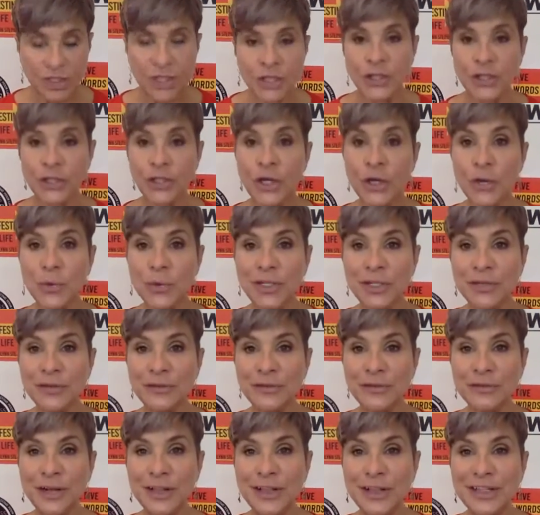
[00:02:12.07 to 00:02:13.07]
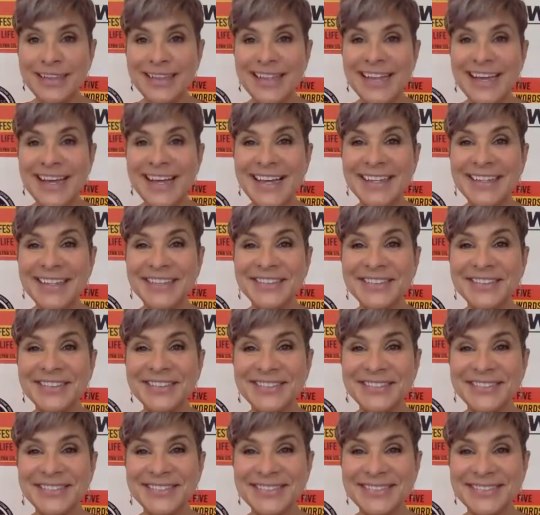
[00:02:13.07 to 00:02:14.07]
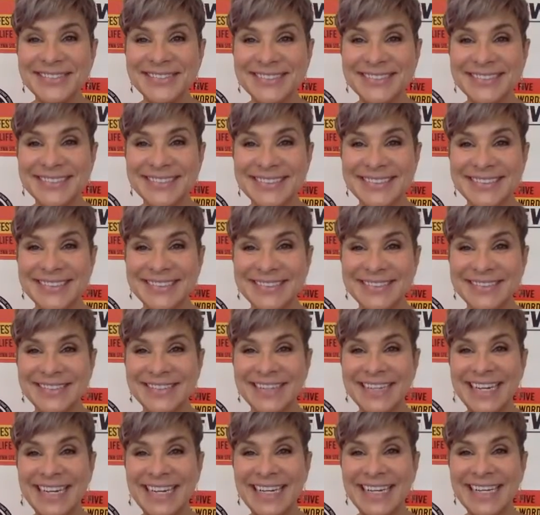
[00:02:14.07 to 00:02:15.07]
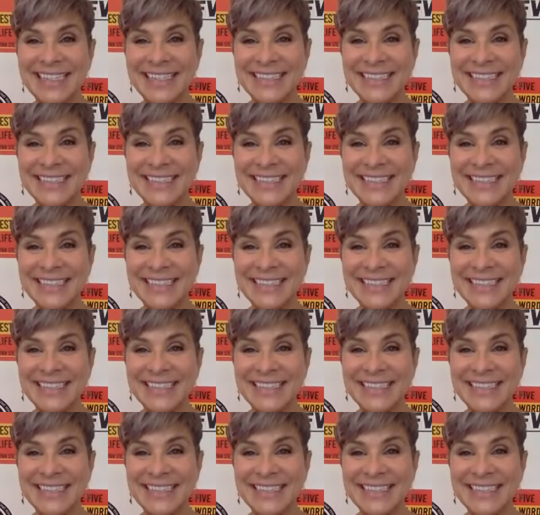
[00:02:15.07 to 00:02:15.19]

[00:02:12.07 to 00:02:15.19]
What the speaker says: know, when you fall in love, right?